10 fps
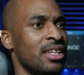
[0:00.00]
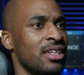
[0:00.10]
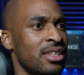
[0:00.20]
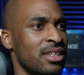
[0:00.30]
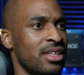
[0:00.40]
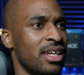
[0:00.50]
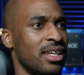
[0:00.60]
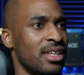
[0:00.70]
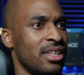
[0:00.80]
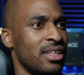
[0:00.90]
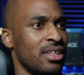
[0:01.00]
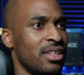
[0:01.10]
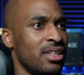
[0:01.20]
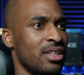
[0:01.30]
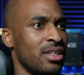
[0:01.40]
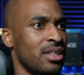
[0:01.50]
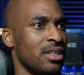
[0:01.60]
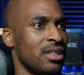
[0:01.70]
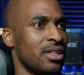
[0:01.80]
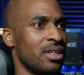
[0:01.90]

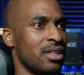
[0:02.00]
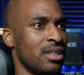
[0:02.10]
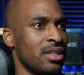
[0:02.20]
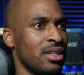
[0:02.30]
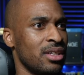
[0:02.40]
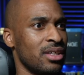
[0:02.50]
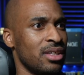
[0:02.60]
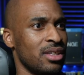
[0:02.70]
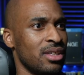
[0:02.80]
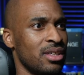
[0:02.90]
(no one is talking)